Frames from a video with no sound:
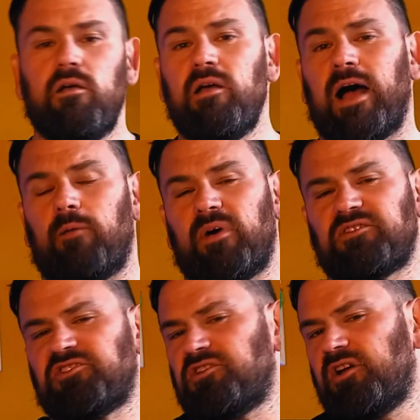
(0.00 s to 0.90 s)
How
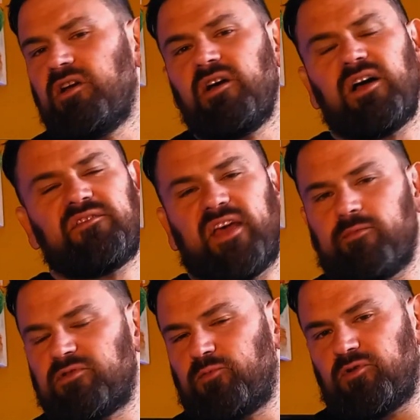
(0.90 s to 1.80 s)
much? A
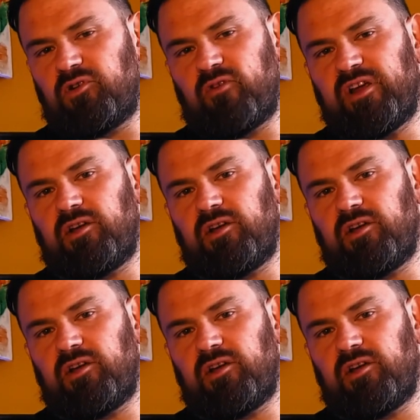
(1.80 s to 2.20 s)
tablespoon of Greek